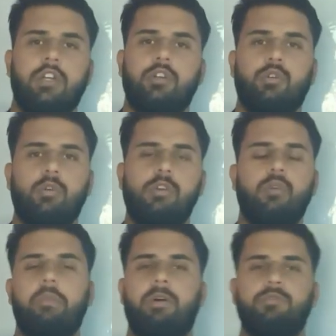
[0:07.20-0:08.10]
told you
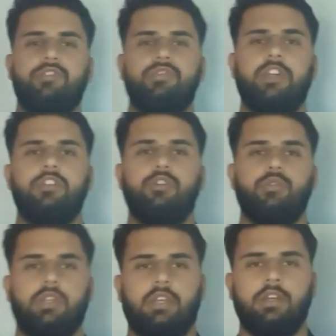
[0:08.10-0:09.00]
about string
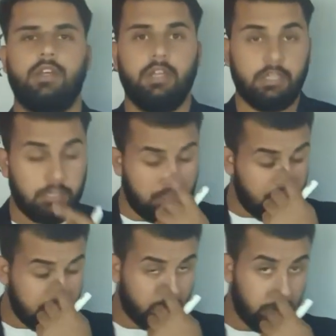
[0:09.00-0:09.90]
theory. There
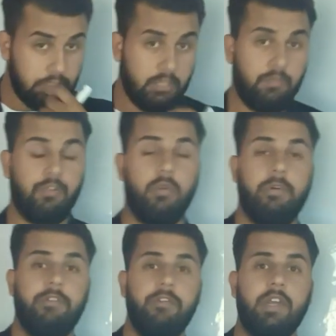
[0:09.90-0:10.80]
is a question from a
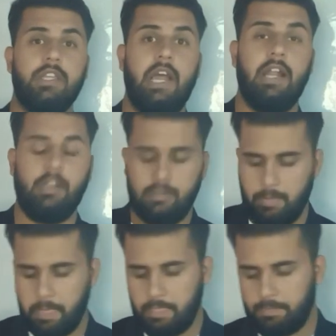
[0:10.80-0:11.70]
viewer that
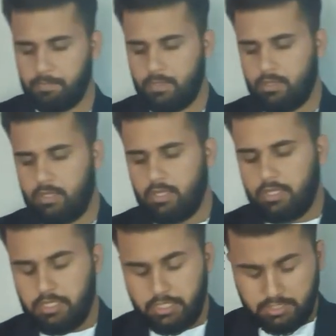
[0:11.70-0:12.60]

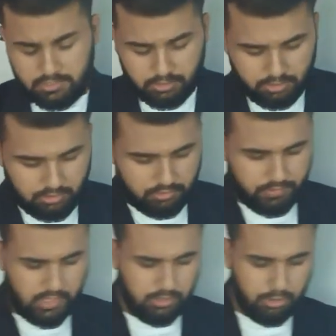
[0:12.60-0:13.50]
is
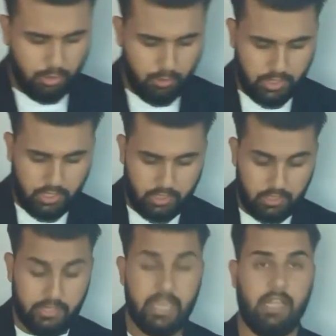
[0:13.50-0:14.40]
string theory
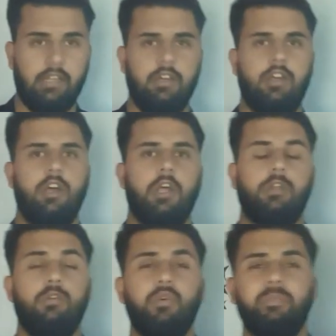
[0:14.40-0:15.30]
real?
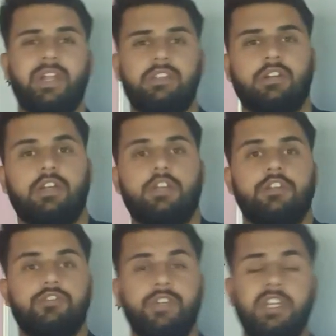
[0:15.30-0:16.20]
Look, brother,
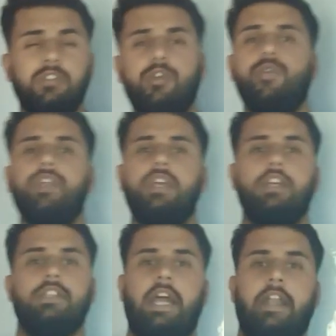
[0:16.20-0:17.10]
string theory
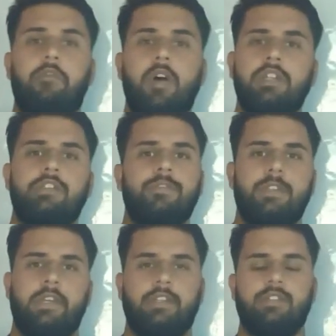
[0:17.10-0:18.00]
is advanced
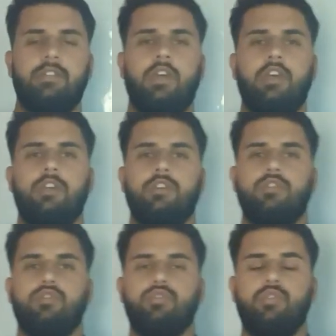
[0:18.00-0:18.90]
physics.
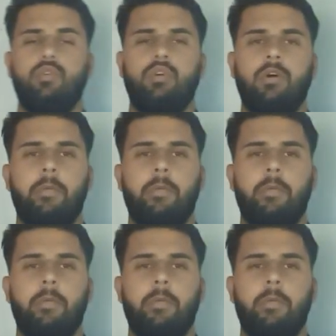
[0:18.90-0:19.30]
So,